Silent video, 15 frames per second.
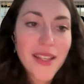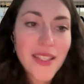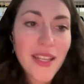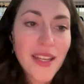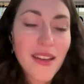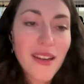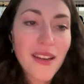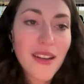slide
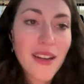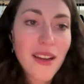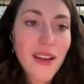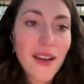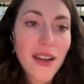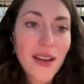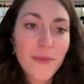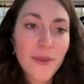here
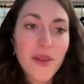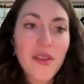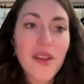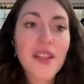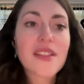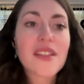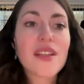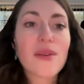where you
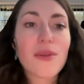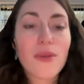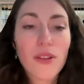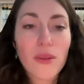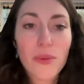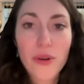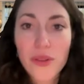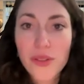can see
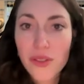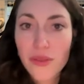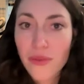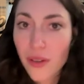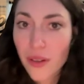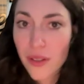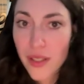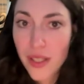all points of
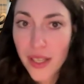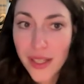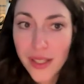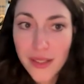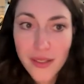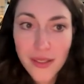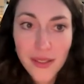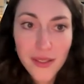
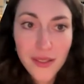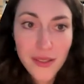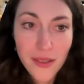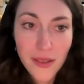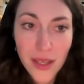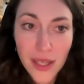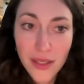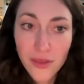contacts
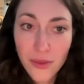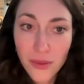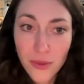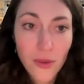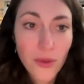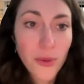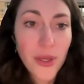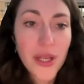and
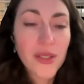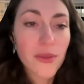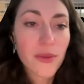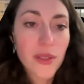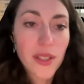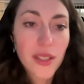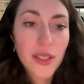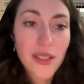all
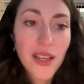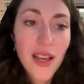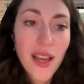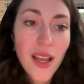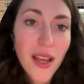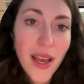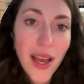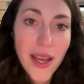resources
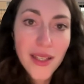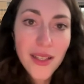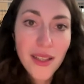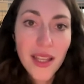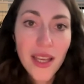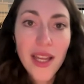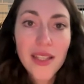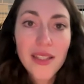at a
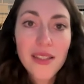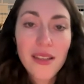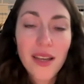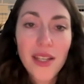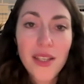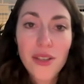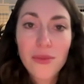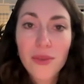glance.
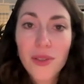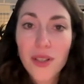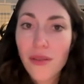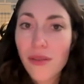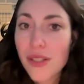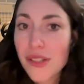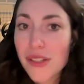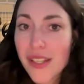I don't want to
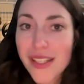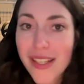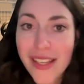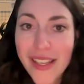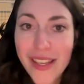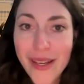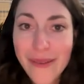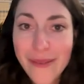go into detail
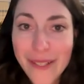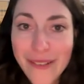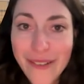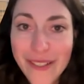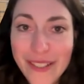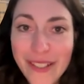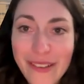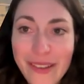here. We
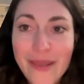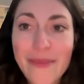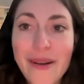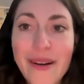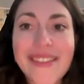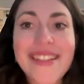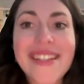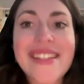talked a lot
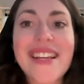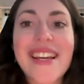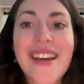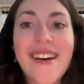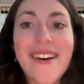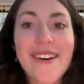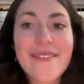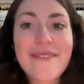about it
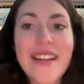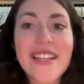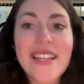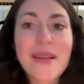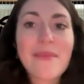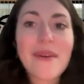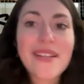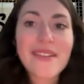
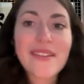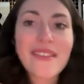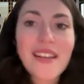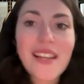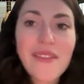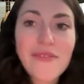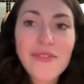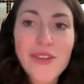already, but on the
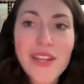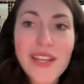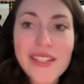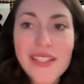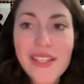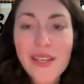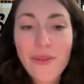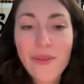left, you can
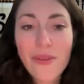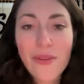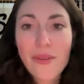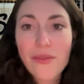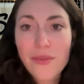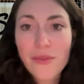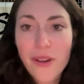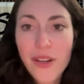see all
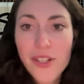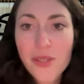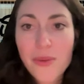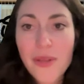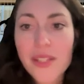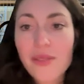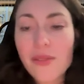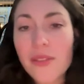of the Voyage
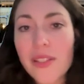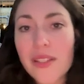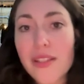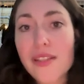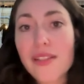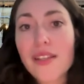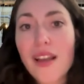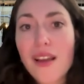
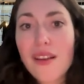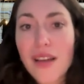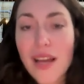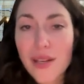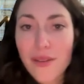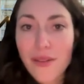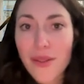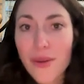resources,
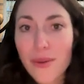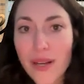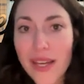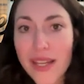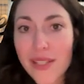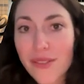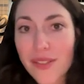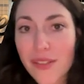and on the
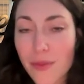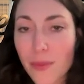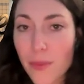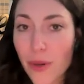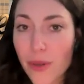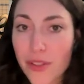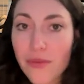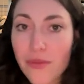right, the different
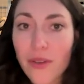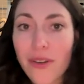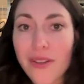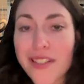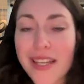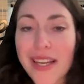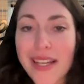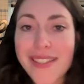points of
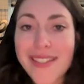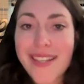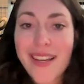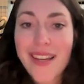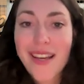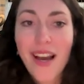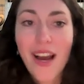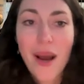contact,
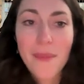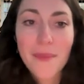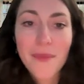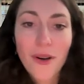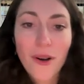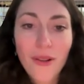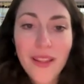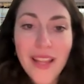
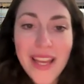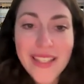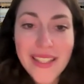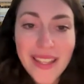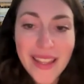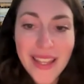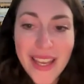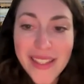all at
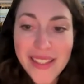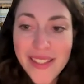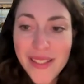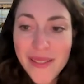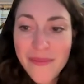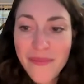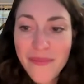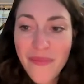a
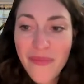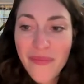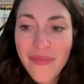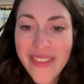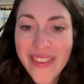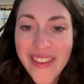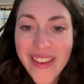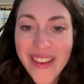glance.
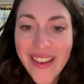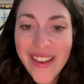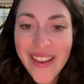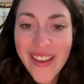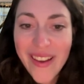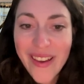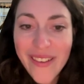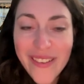
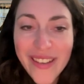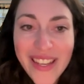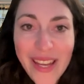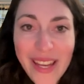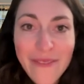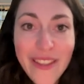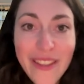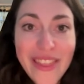
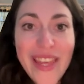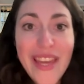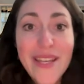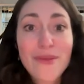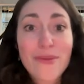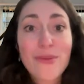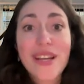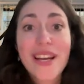Okay, with
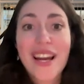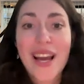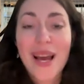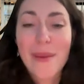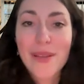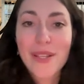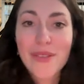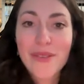that, we are
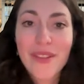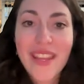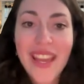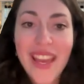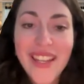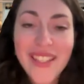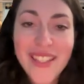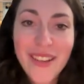coming to
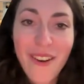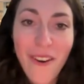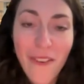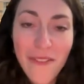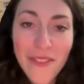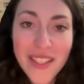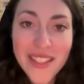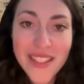the end
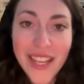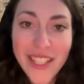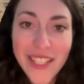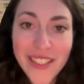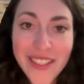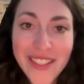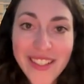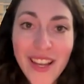of the
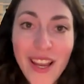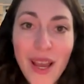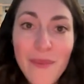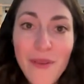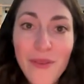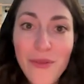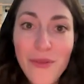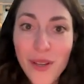session.
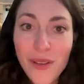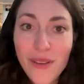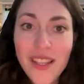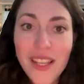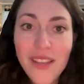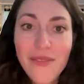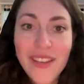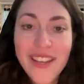Before you're
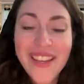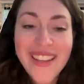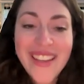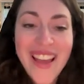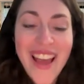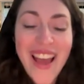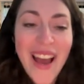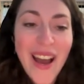
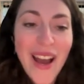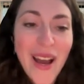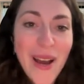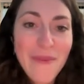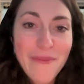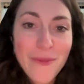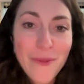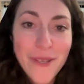leaving,
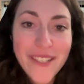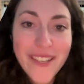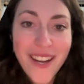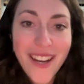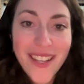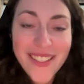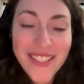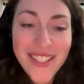we'd
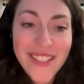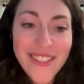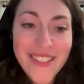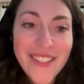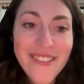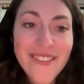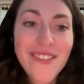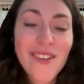ask you
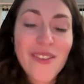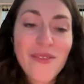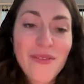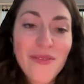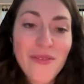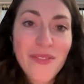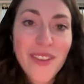to